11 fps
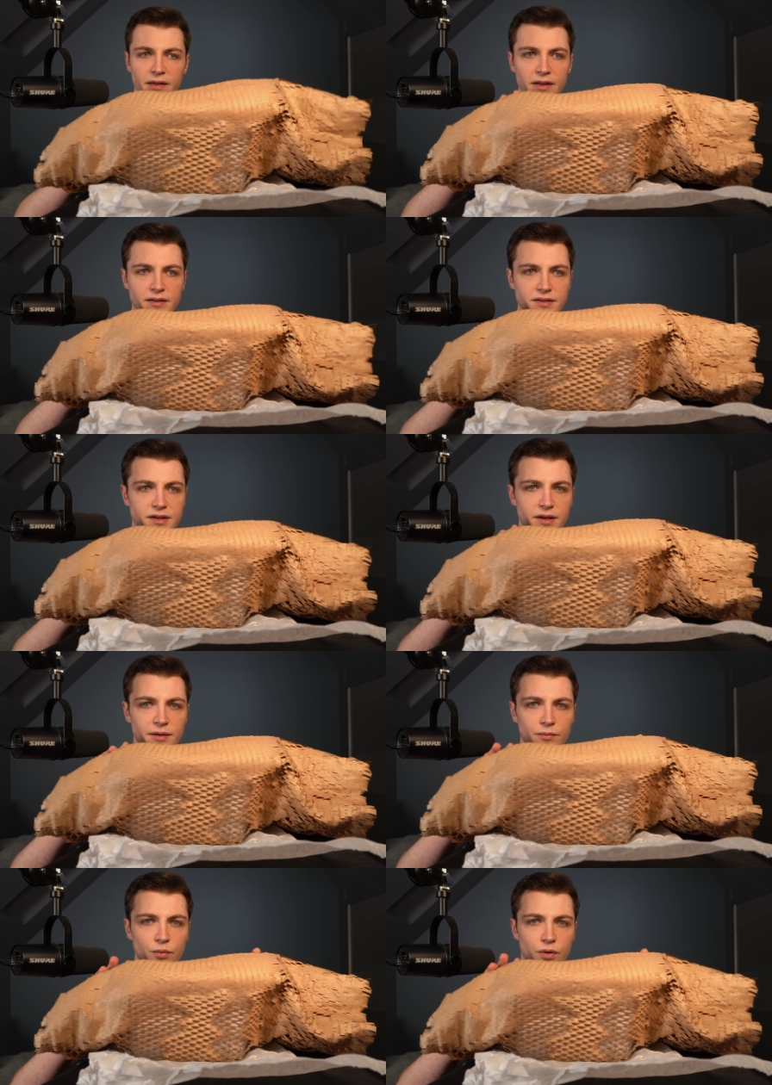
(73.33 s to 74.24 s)
and
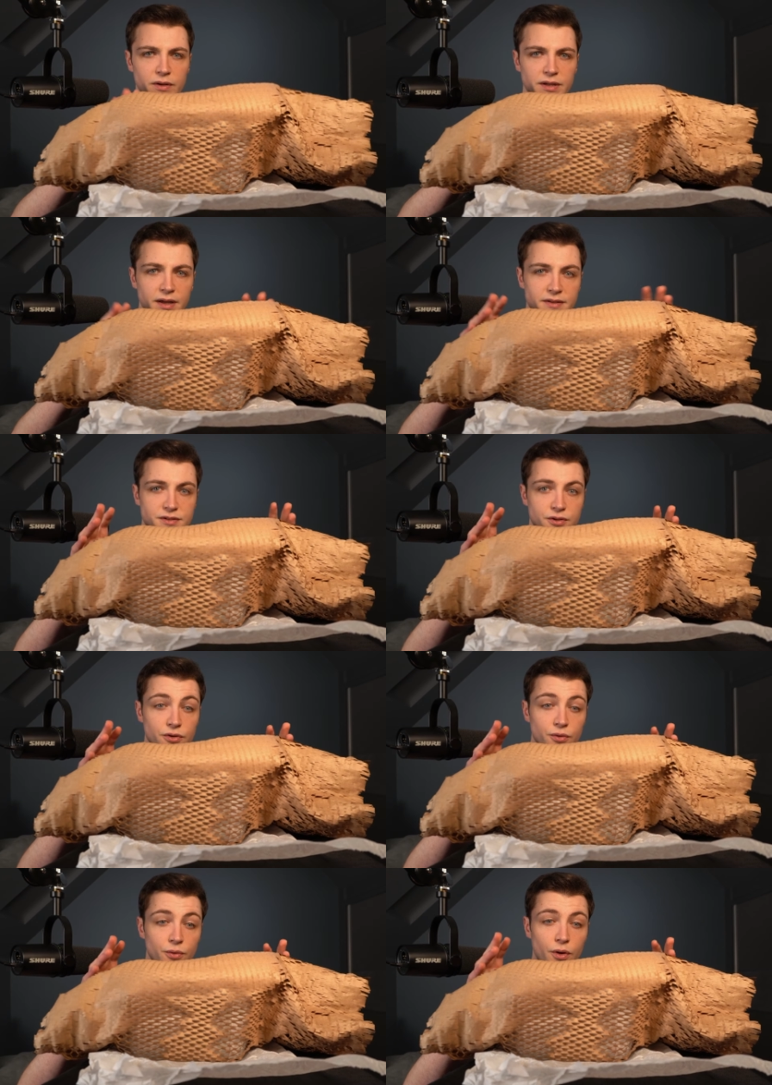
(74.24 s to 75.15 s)
um, we can get
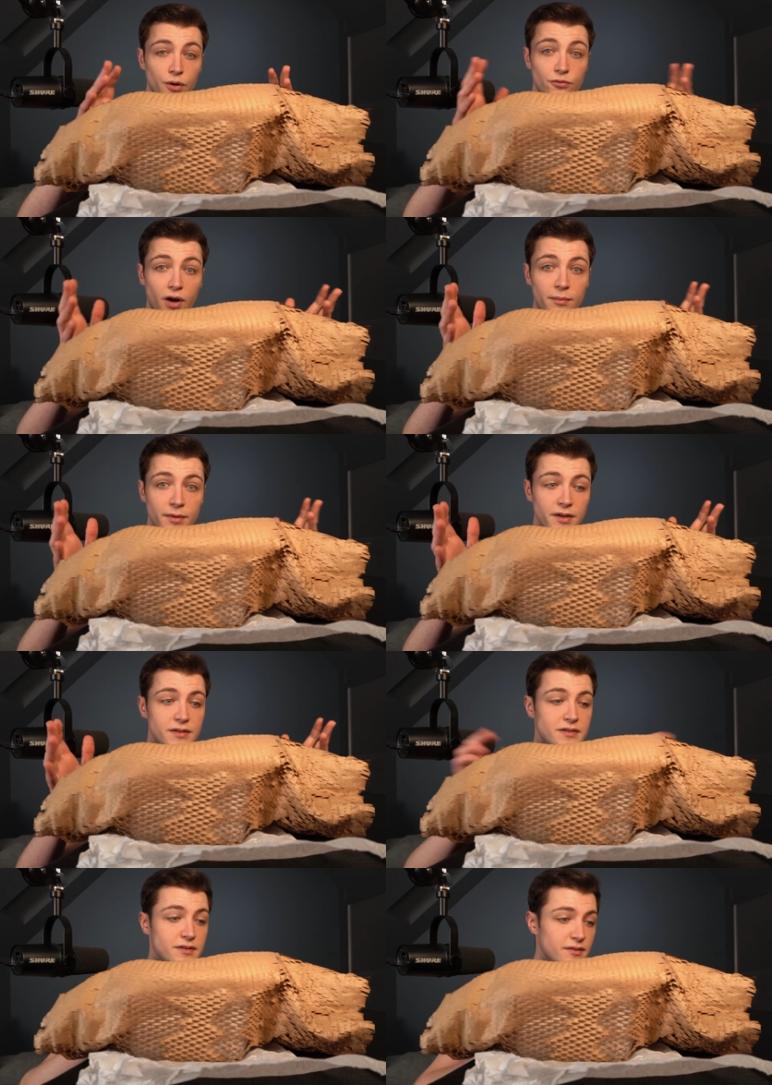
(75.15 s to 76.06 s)
to unwrapping
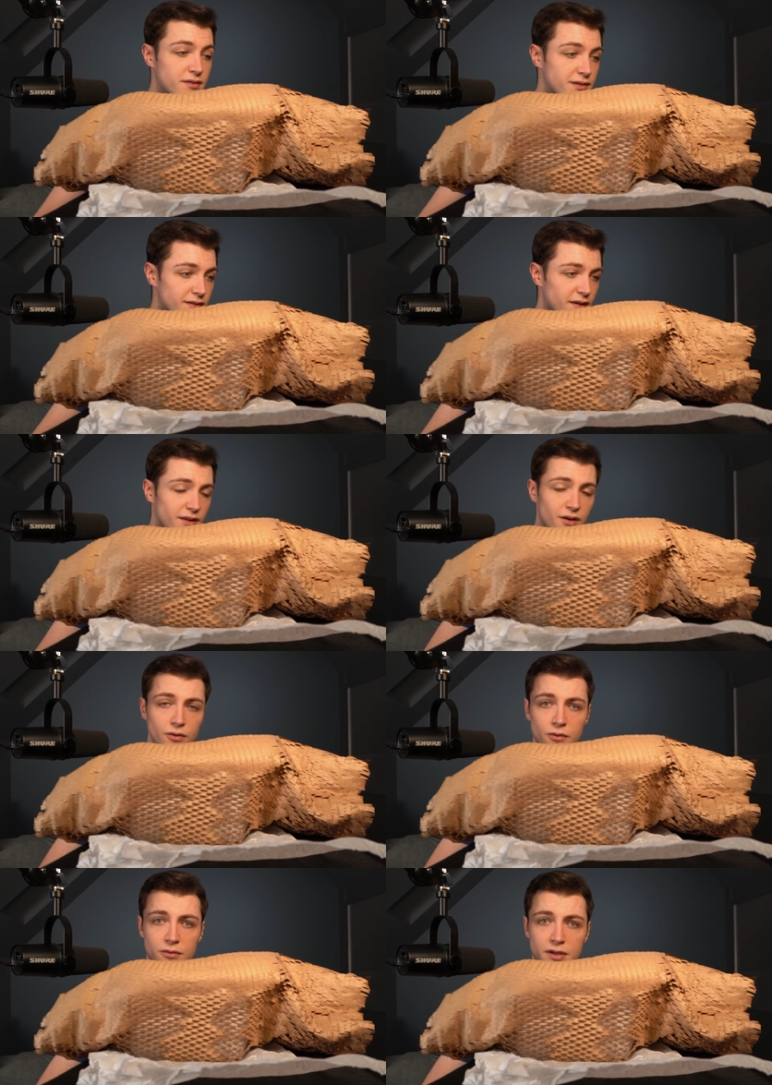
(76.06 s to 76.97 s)
it like the
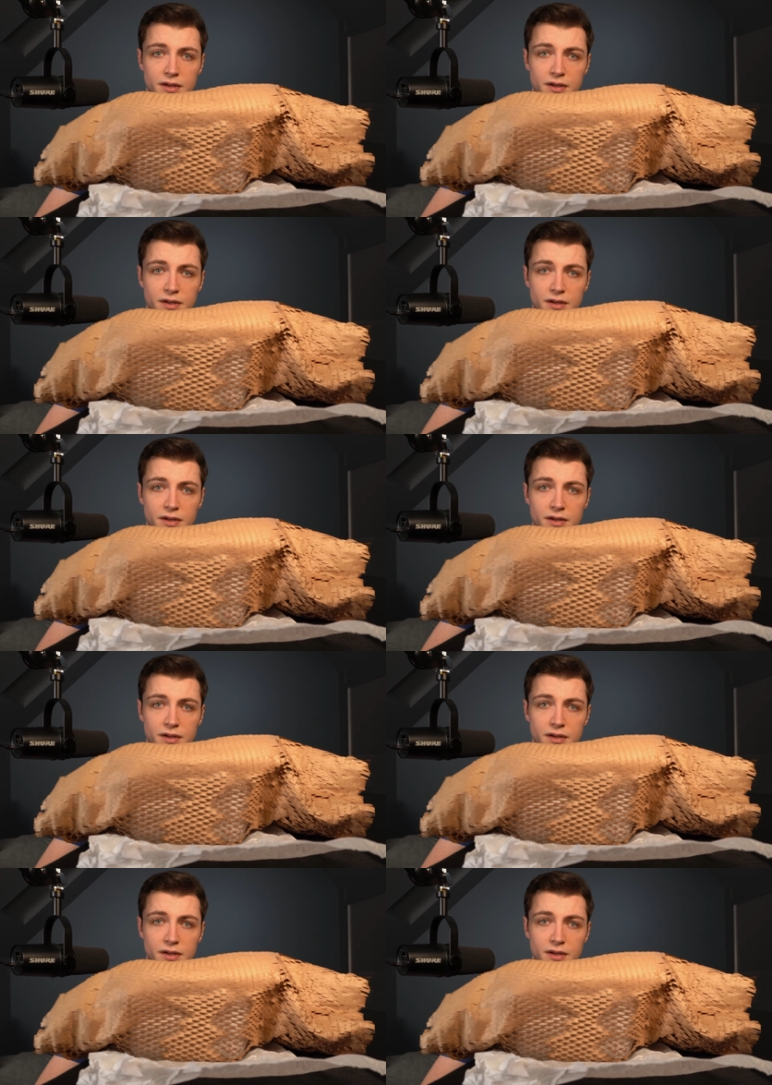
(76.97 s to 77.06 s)
good old